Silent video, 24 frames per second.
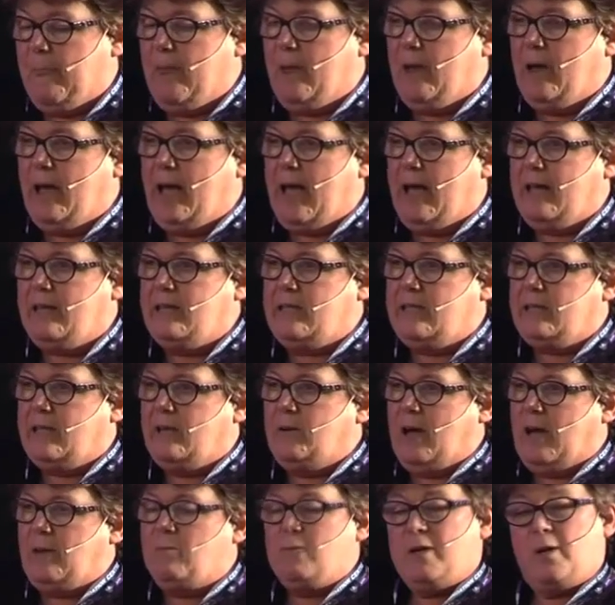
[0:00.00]
Uh, and,
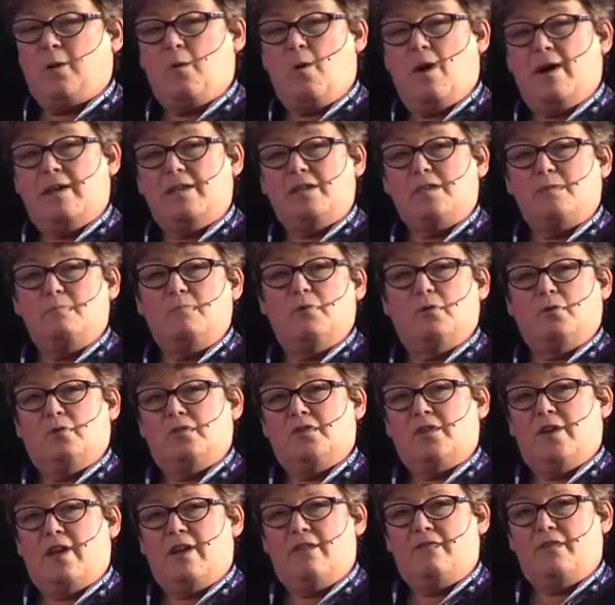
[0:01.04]
and we're quite small,
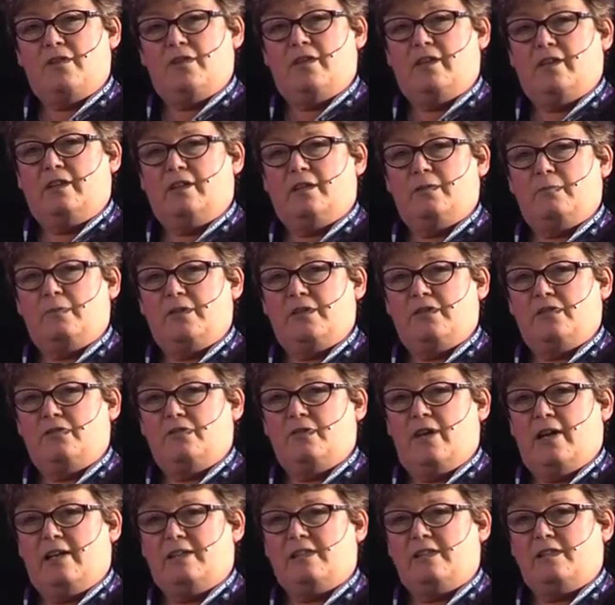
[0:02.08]
so everything that we
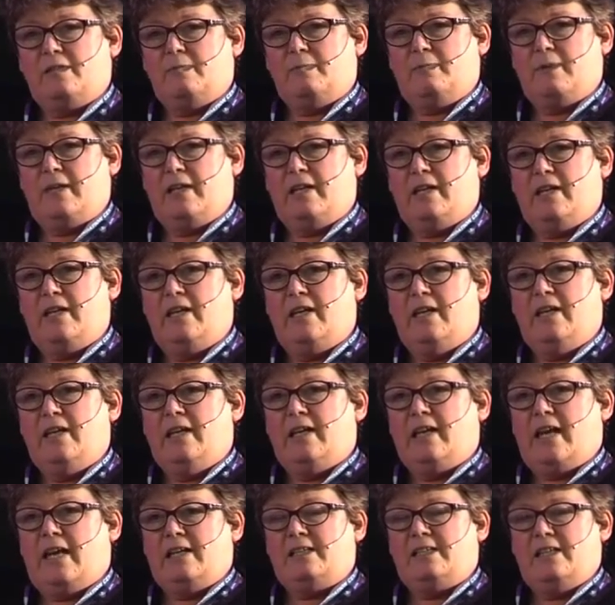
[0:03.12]
do has to be
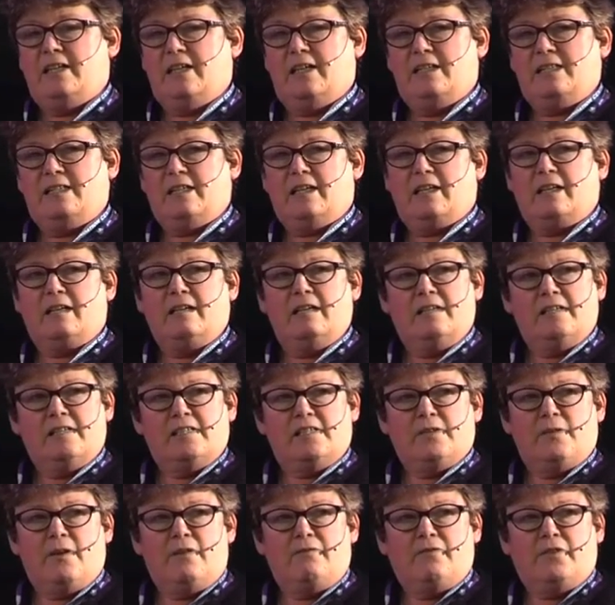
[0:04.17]
catalytic.
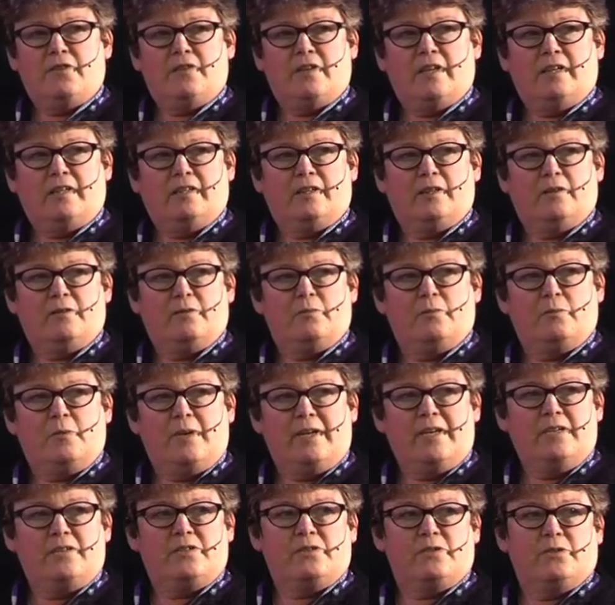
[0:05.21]
So everything that
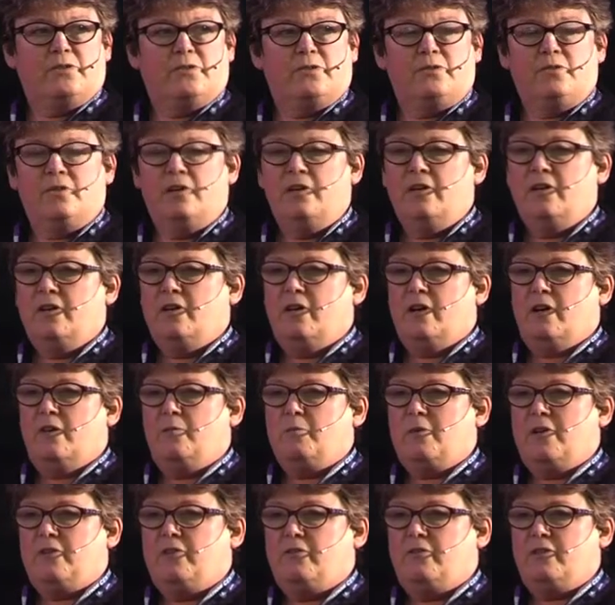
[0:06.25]
we do, uh,
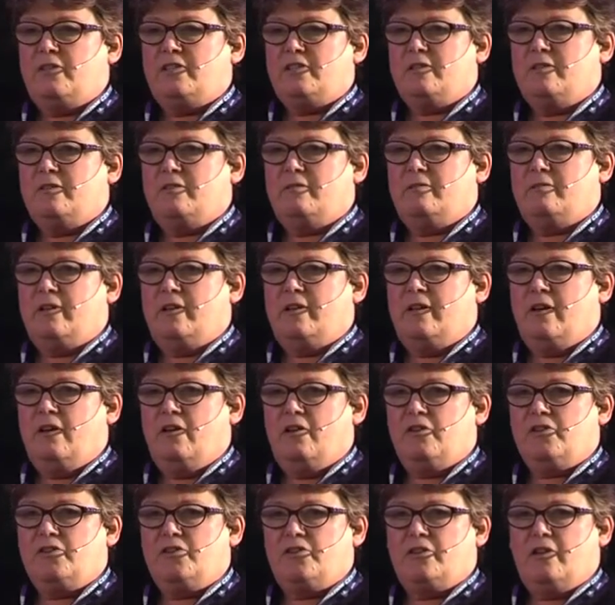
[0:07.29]
whether it's a, a,
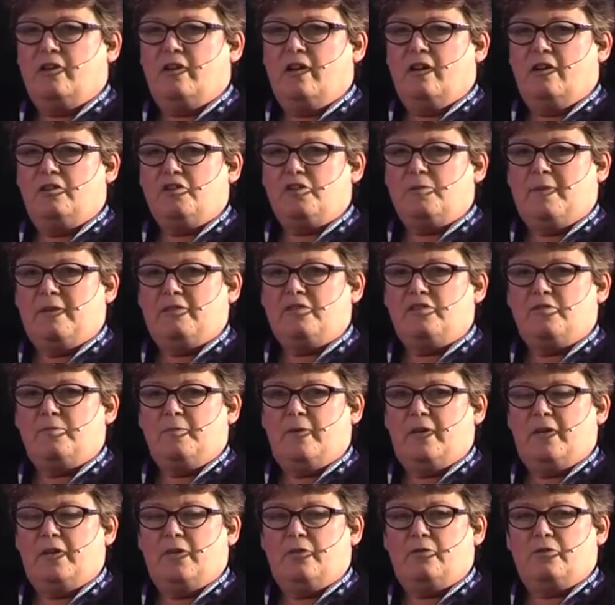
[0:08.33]
large, a large amount of
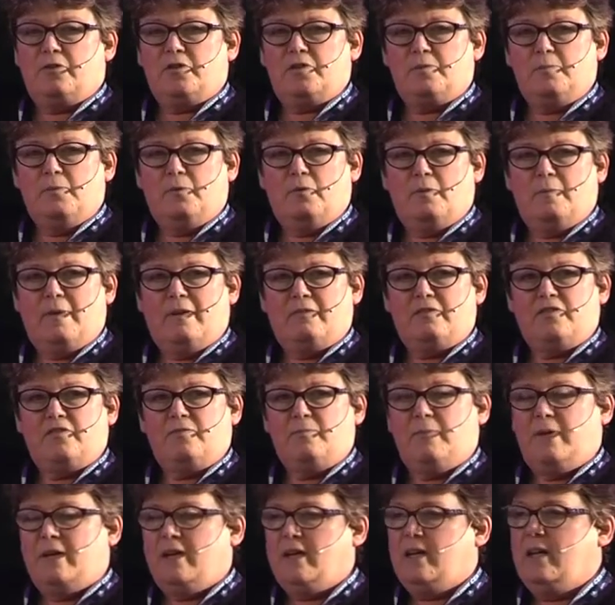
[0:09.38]
money or a small amount
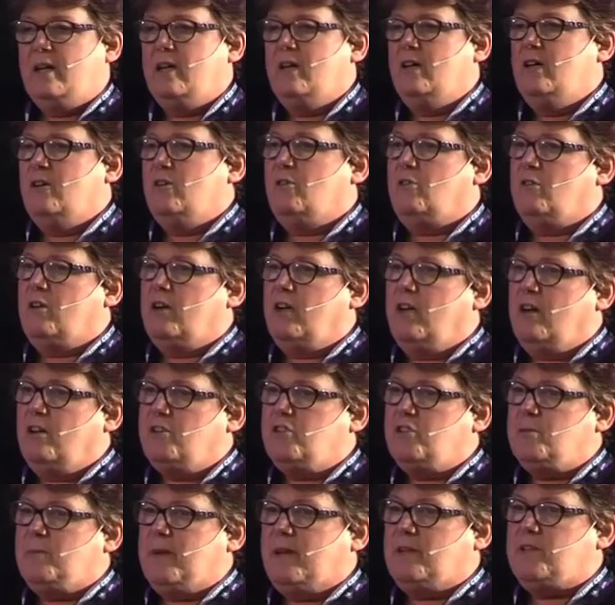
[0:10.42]
of money or a
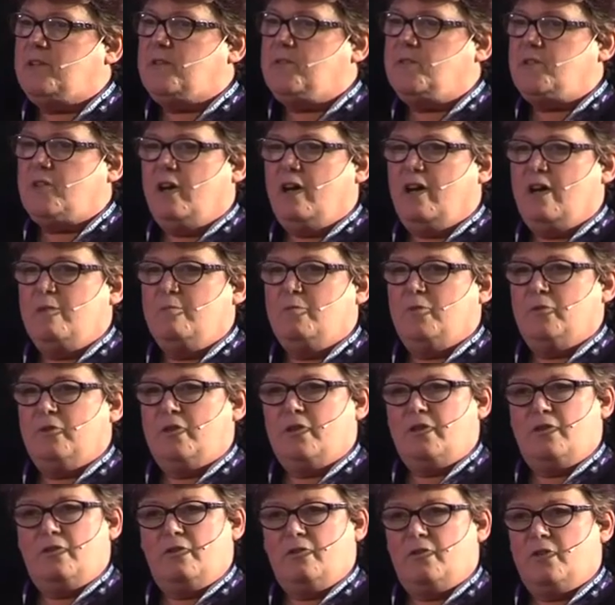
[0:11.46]
large amount of time or
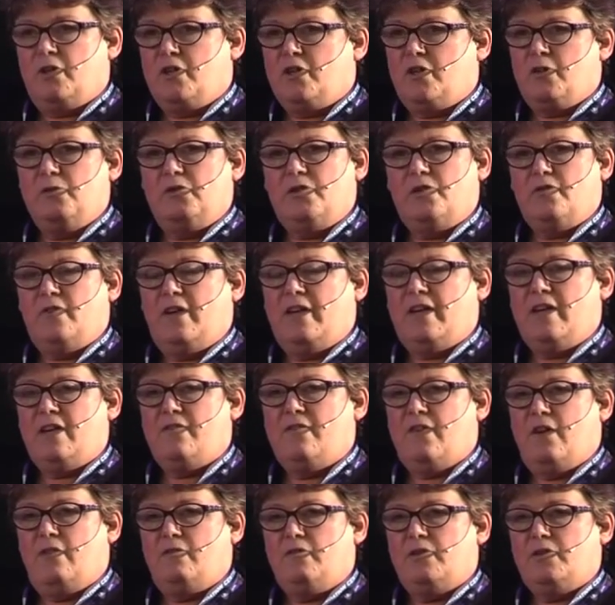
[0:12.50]
the, or the use of any
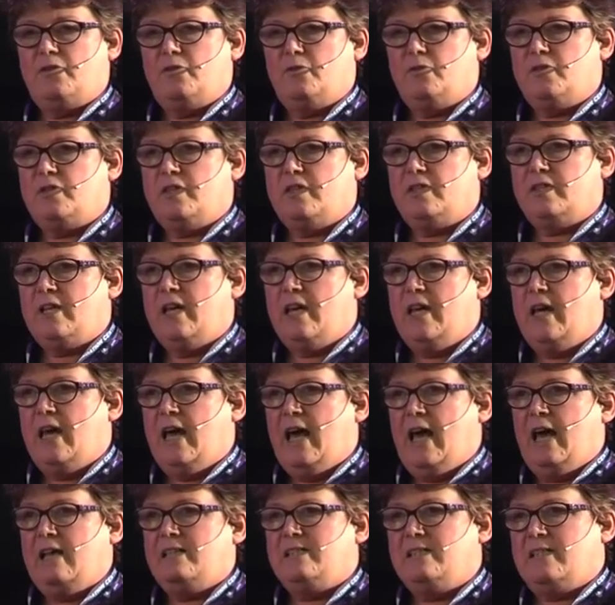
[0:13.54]
of our resources,
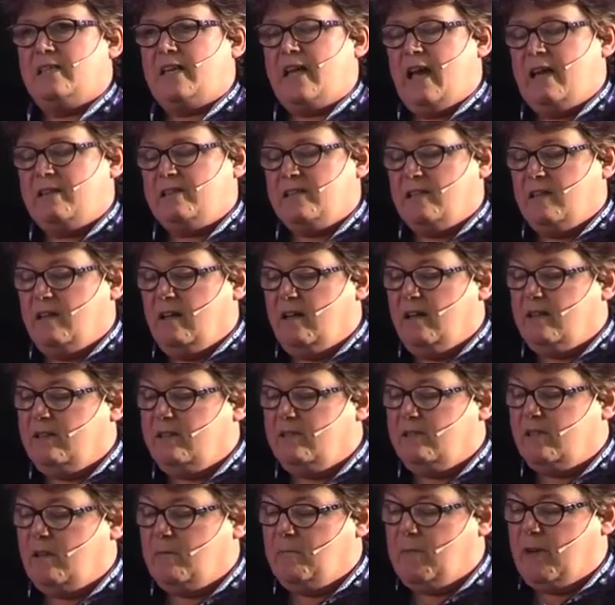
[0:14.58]
has to catalyse
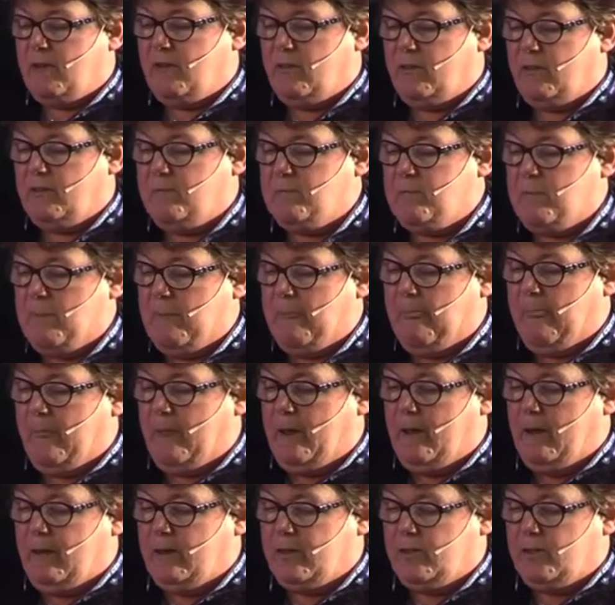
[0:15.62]
some other
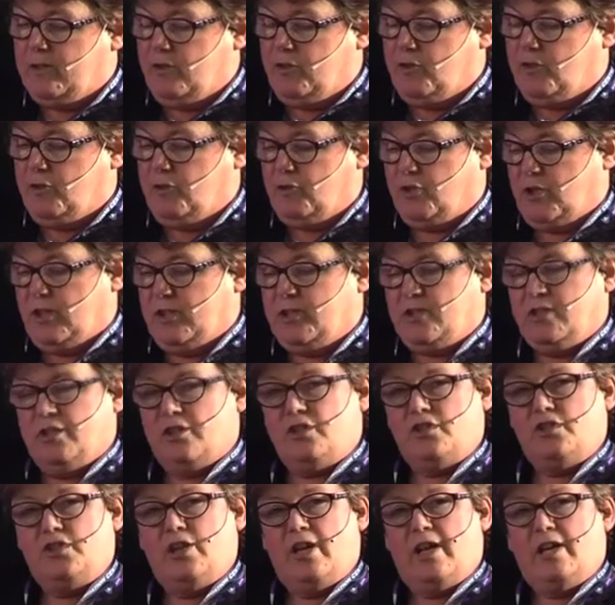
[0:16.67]
uh, social
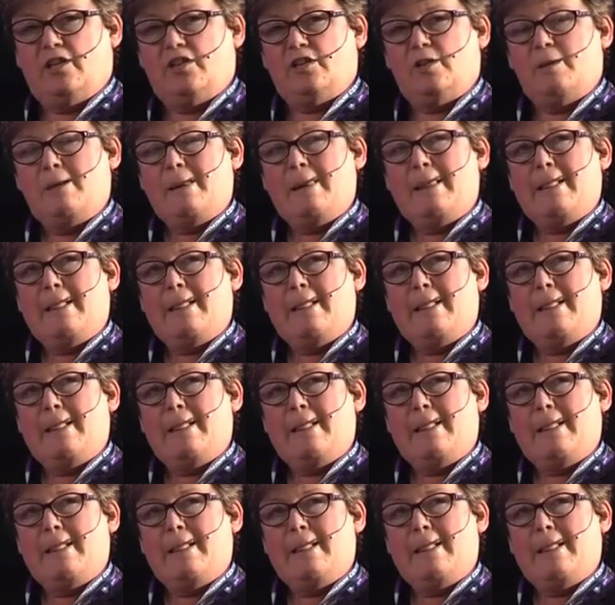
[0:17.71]
justice change.